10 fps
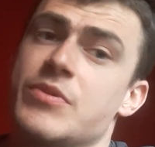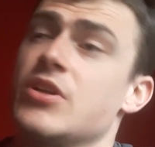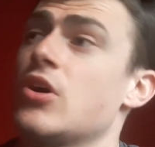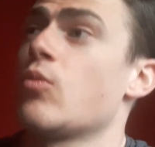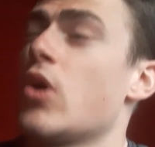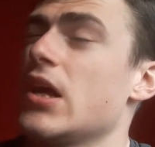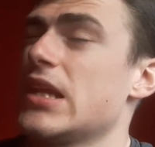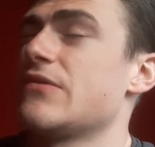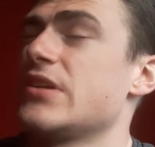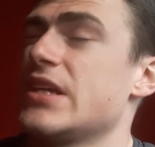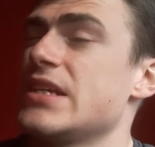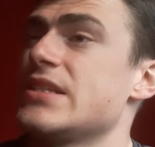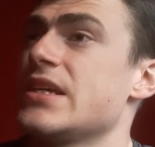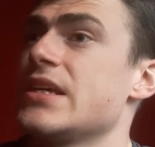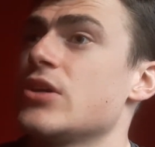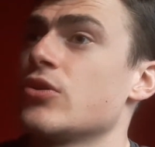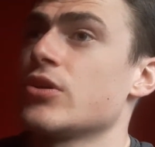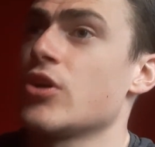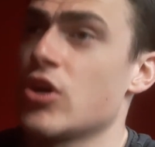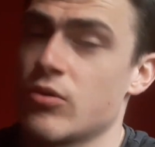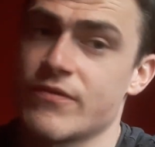You know, what 11 is he going to go